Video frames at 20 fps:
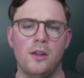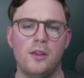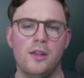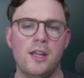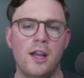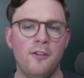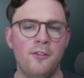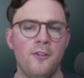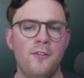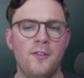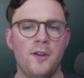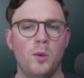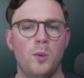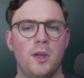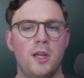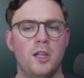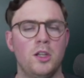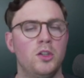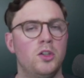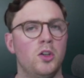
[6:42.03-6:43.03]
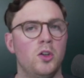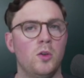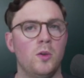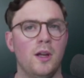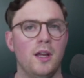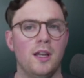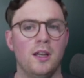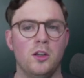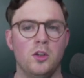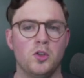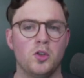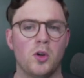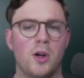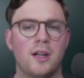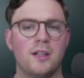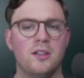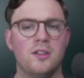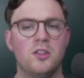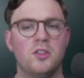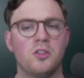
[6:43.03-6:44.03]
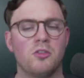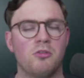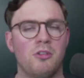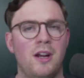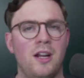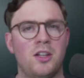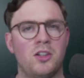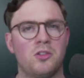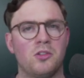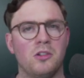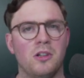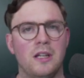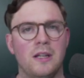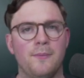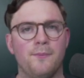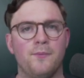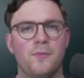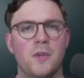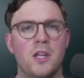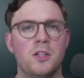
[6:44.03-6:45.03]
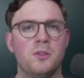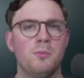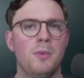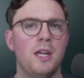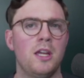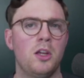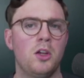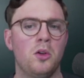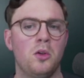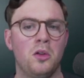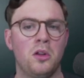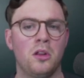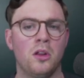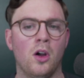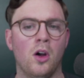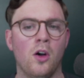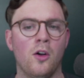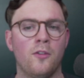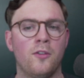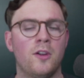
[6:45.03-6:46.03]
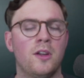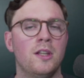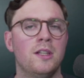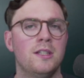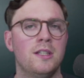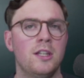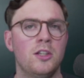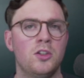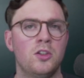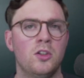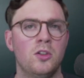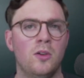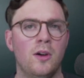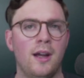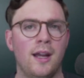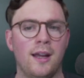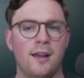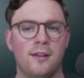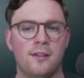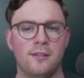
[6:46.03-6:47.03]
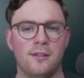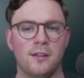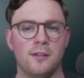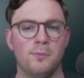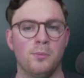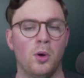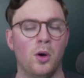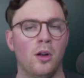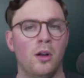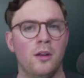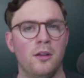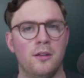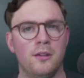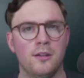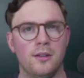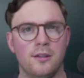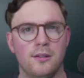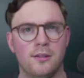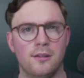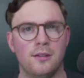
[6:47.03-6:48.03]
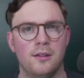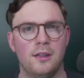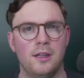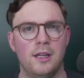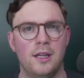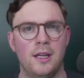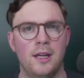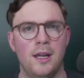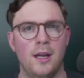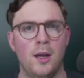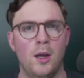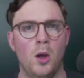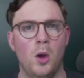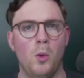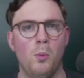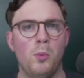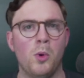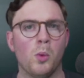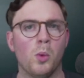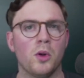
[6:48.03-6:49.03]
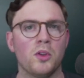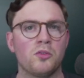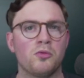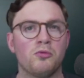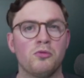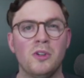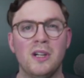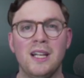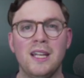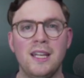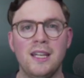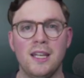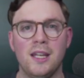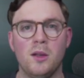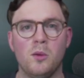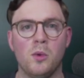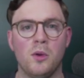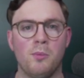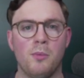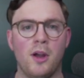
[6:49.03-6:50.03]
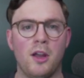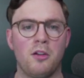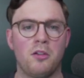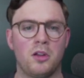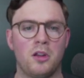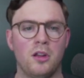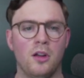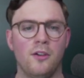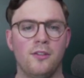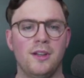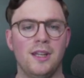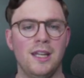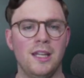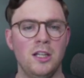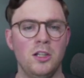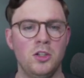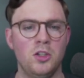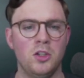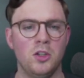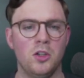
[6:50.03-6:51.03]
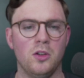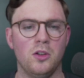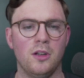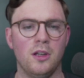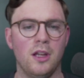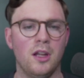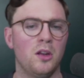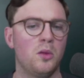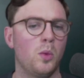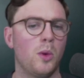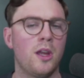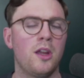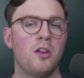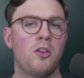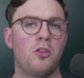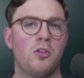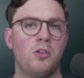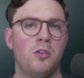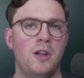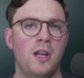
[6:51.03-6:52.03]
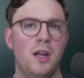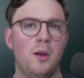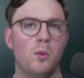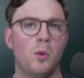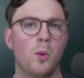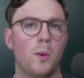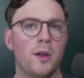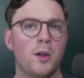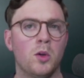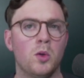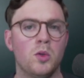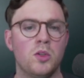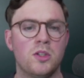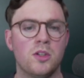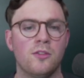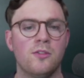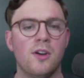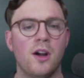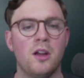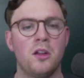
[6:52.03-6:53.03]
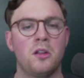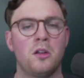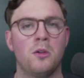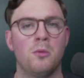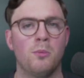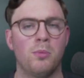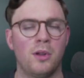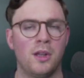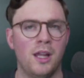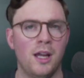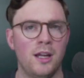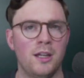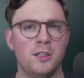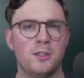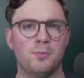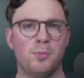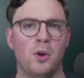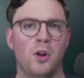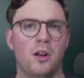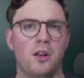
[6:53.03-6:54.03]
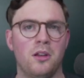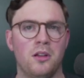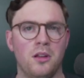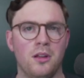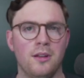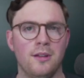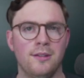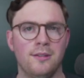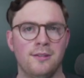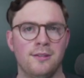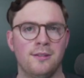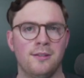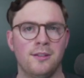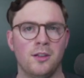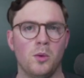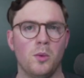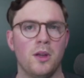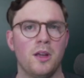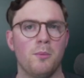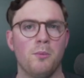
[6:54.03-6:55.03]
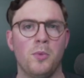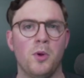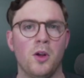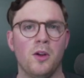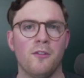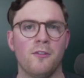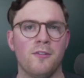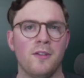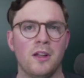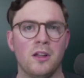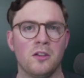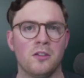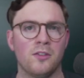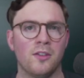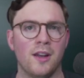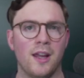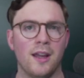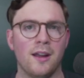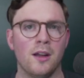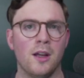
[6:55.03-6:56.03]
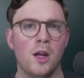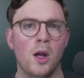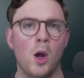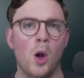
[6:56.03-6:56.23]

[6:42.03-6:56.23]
The other thing we can do in Azure Active Directory is make use of conditional access policies. But what's really neat with Microsoft Intune is we can create what we call device compliance policies. So we can put things for like,